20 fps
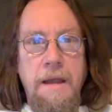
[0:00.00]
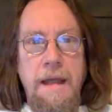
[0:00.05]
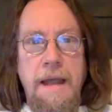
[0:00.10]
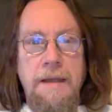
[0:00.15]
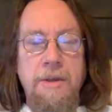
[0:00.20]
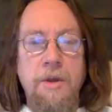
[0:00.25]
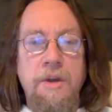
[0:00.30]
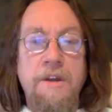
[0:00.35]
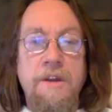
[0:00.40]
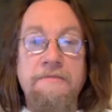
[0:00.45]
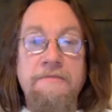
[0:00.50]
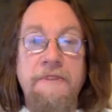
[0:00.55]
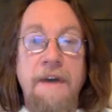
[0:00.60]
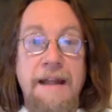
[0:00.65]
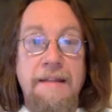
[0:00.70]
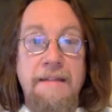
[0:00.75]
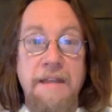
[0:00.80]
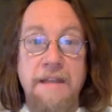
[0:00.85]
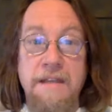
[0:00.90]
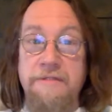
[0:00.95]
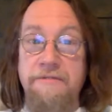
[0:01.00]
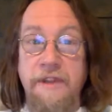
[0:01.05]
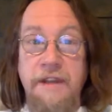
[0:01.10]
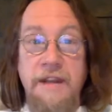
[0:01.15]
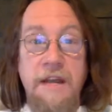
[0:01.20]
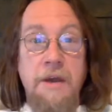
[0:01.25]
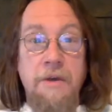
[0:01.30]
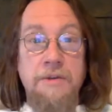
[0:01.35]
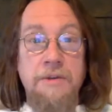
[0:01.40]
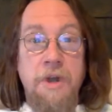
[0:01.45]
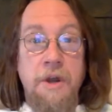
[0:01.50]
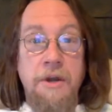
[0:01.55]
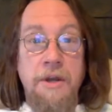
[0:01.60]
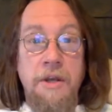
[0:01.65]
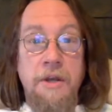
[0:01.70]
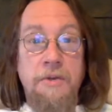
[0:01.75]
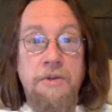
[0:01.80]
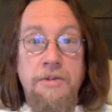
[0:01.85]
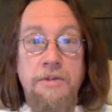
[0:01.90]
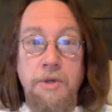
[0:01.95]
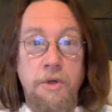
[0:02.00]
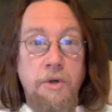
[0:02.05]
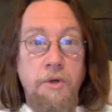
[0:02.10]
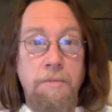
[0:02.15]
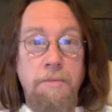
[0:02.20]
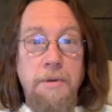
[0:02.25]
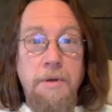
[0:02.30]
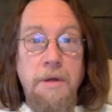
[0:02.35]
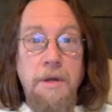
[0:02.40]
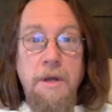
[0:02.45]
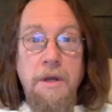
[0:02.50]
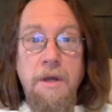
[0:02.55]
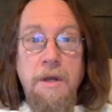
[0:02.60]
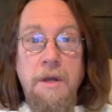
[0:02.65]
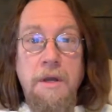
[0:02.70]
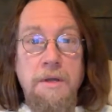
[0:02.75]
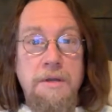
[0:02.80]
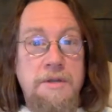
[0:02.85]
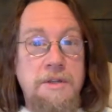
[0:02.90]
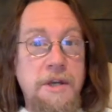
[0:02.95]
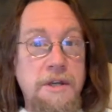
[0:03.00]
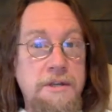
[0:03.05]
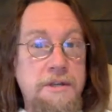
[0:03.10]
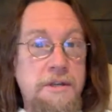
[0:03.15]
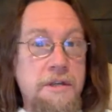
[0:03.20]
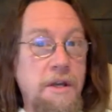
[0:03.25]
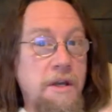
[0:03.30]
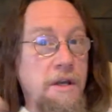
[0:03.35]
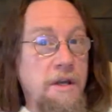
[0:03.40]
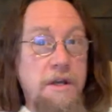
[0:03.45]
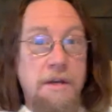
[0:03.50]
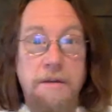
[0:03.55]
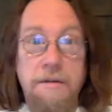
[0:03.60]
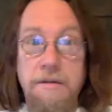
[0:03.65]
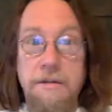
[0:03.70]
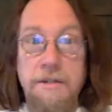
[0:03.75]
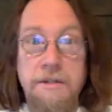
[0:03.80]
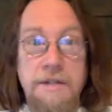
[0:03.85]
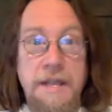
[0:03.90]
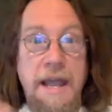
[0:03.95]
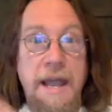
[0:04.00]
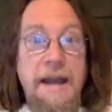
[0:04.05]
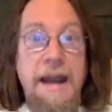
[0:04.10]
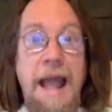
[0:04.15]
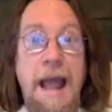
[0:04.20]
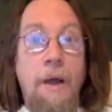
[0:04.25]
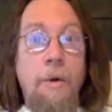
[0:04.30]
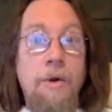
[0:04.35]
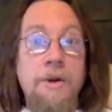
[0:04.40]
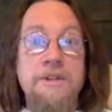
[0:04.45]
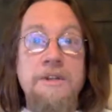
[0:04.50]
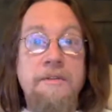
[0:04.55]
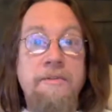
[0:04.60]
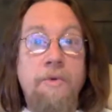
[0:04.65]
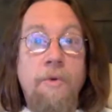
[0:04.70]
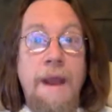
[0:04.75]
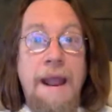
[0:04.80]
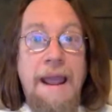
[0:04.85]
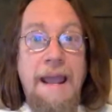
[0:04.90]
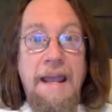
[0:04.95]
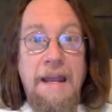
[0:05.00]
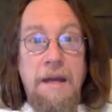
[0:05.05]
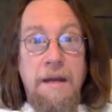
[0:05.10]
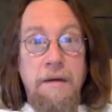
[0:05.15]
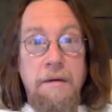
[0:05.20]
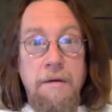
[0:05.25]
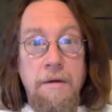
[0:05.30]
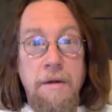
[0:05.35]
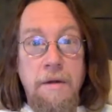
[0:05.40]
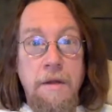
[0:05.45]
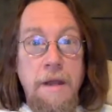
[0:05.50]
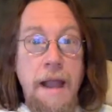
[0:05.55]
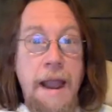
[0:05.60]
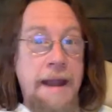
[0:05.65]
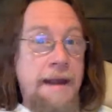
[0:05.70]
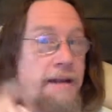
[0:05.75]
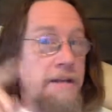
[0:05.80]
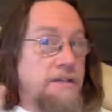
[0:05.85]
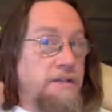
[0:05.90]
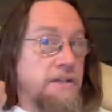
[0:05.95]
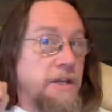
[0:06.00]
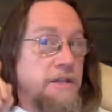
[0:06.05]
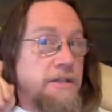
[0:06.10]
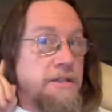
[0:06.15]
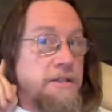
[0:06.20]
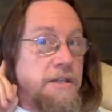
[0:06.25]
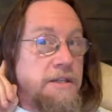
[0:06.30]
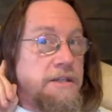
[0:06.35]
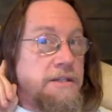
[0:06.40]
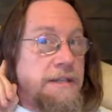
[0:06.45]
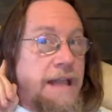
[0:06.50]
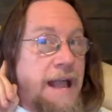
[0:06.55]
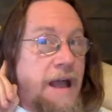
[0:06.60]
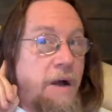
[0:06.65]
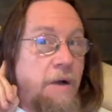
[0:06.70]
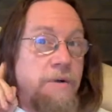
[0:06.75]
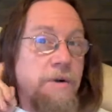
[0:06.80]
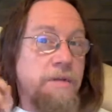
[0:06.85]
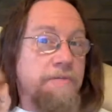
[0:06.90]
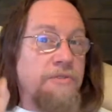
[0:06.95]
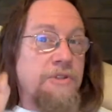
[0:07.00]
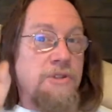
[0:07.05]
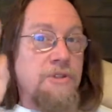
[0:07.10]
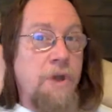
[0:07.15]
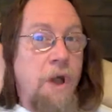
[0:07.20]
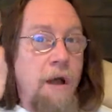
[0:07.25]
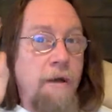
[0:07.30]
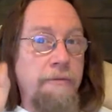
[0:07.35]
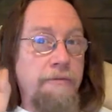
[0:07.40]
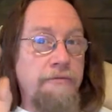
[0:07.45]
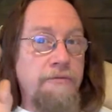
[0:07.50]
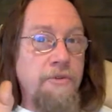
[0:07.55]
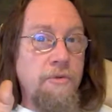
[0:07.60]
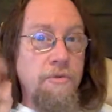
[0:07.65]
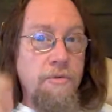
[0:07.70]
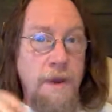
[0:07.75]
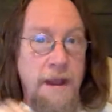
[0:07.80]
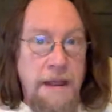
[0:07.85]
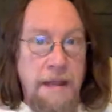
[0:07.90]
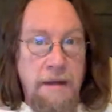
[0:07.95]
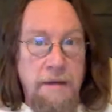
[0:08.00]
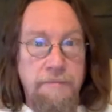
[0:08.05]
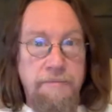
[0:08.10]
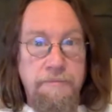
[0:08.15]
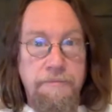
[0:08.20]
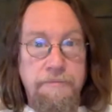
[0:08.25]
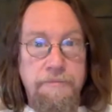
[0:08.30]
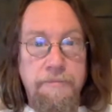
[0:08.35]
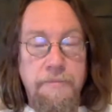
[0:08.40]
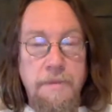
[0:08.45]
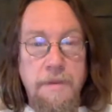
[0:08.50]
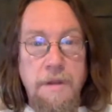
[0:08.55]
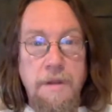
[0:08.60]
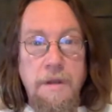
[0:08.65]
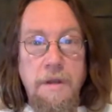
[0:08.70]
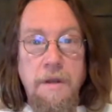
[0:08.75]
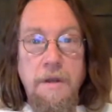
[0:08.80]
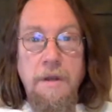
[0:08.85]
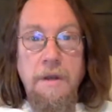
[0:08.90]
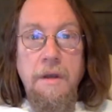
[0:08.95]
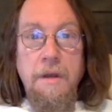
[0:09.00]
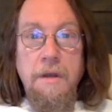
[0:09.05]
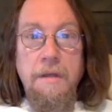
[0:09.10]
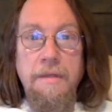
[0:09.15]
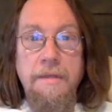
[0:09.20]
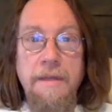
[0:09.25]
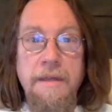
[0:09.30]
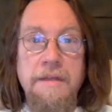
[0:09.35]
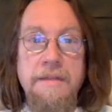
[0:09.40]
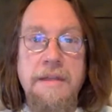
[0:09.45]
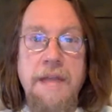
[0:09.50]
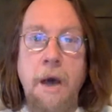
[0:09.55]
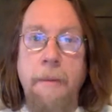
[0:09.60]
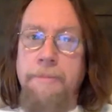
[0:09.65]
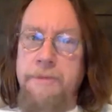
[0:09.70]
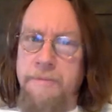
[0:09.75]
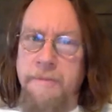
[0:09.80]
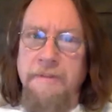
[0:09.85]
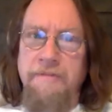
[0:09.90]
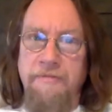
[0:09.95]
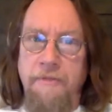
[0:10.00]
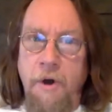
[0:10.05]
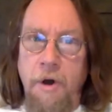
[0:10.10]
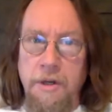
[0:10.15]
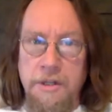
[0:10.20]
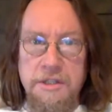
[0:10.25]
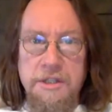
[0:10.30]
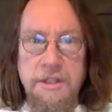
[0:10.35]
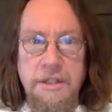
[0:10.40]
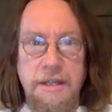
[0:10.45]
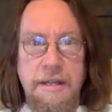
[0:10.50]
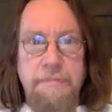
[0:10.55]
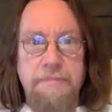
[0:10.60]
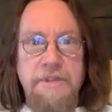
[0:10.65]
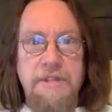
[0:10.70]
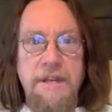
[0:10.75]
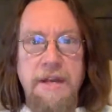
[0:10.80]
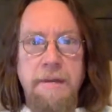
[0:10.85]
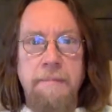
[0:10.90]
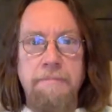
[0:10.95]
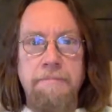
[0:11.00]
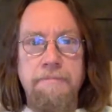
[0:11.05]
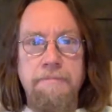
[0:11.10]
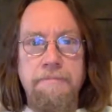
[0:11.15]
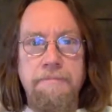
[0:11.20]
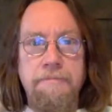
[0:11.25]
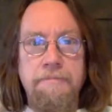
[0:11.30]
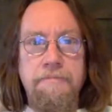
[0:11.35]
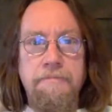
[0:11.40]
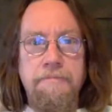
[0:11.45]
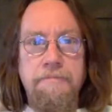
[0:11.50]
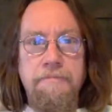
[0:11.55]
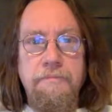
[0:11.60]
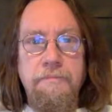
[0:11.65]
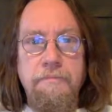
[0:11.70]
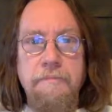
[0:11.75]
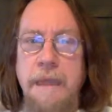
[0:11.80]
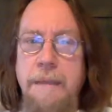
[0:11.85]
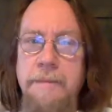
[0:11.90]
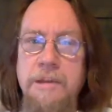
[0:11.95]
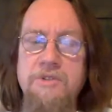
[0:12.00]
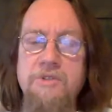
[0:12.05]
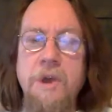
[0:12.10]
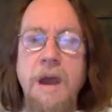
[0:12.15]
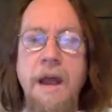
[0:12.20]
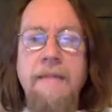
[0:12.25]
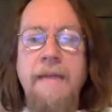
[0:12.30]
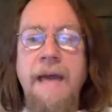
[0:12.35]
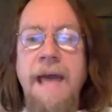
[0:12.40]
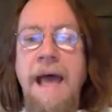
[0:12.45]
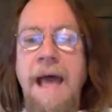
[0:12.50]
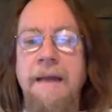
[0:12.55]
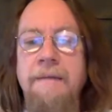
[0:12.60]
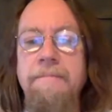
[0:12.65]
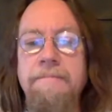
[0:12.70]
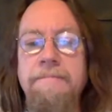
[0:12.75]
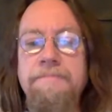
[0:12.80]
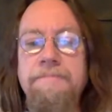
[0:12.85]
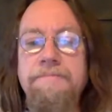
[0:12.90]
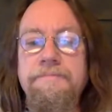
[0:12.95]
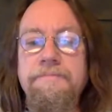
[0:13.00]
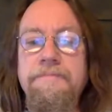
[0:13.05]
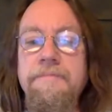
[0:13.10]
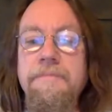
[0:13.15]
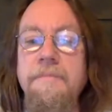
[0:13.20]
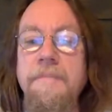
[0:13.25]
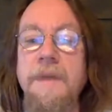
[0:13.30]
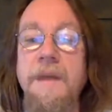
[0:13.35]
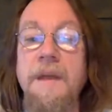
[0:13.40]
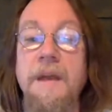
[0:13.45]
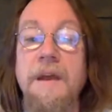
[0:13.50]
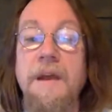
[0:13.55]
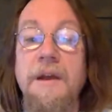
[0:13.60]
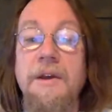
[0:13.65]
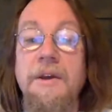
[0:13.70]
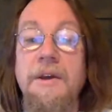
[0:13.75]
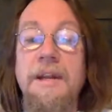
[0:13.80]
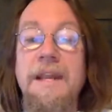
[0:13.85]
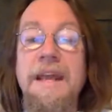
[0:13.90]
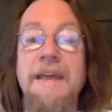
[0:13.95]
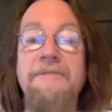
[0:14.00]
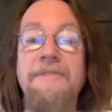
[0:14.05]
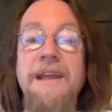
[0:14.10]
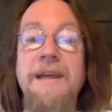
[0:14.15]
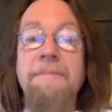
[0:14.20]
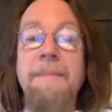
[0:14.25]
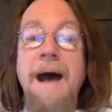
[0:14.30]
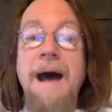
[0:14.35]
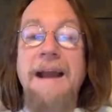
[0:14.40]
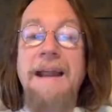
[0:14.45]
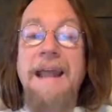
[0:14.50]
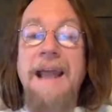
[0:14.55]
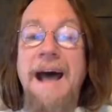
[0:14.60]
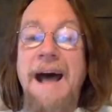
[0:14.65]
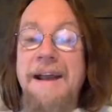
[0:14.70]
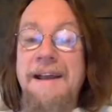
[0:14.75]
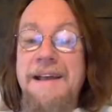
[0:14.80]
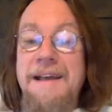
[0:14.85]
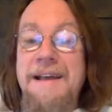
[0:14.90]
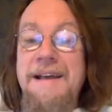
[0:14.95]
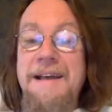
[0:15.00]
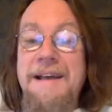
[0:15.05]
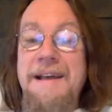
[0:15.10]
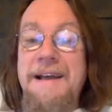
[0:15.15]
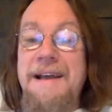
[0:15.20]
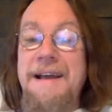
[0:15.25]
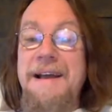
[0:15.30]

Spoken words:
And you can find these videos on YouTube, just 10 hours of rain, and it's just the sound of soft rain. This helps me fall asleep, Tim. Maybe try that. Good evening, Mariana.